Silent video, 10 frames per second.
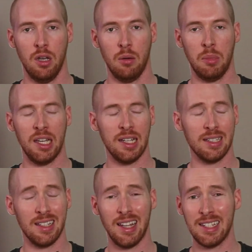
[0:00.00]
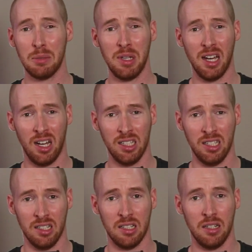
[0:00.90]
Because let's be
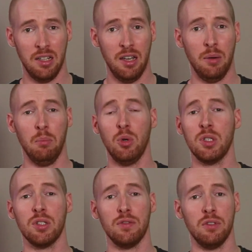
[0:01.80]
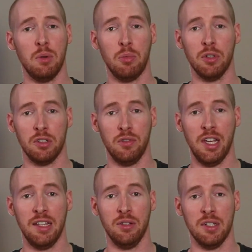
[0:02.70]
honest, most of the report
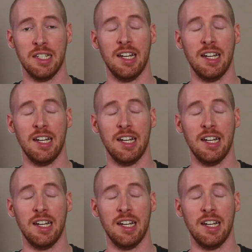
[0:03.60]
creators